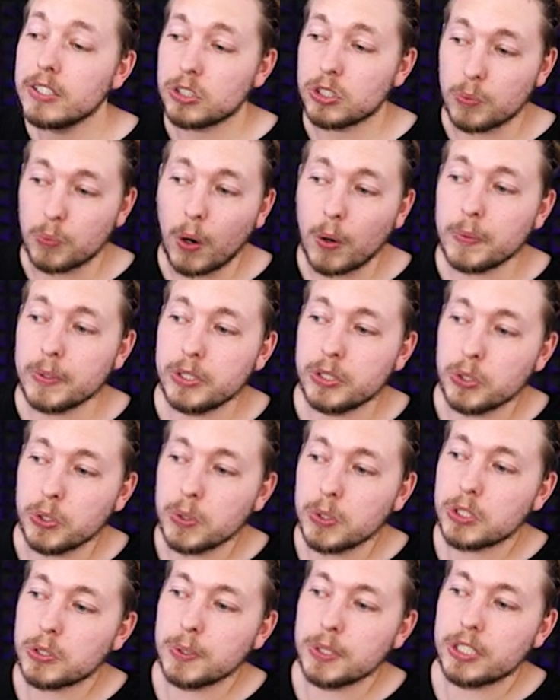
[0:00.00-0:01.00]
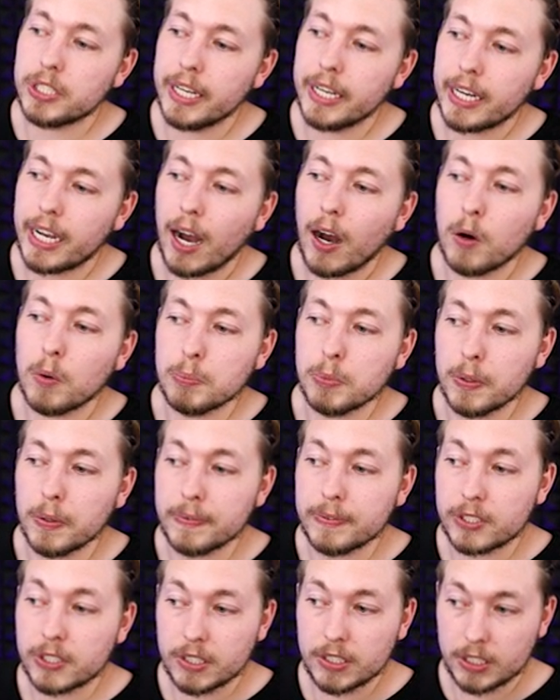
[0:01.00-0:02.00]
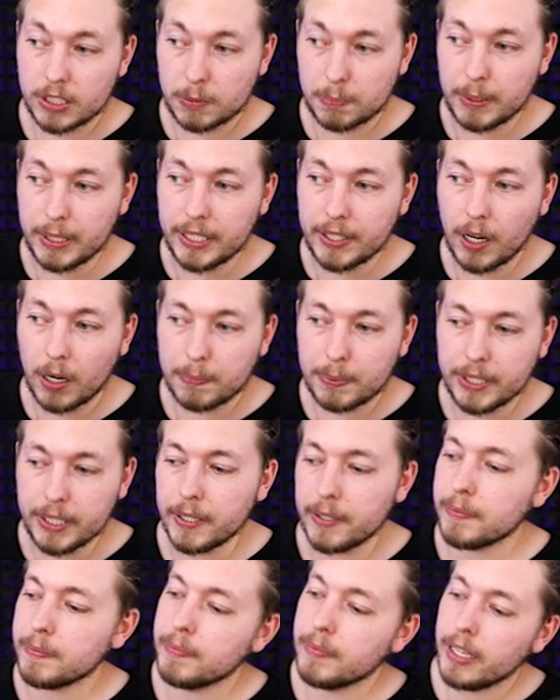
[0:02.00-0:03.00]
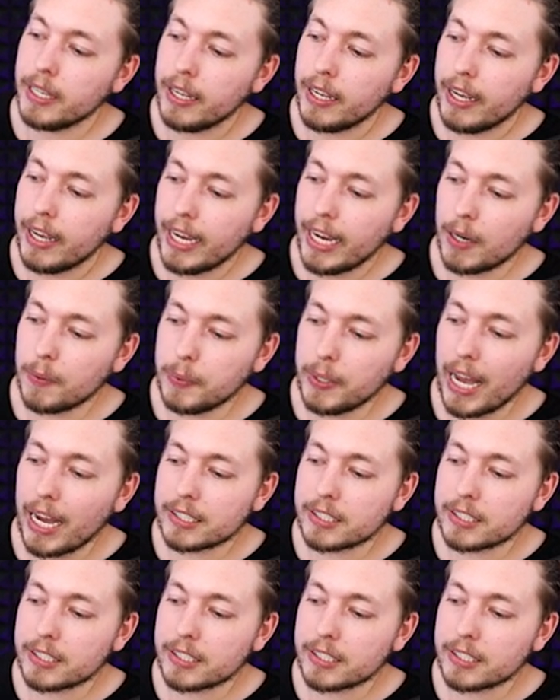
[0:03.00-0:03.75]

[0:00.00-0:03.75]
So what we do is we take our move's speed up here, and we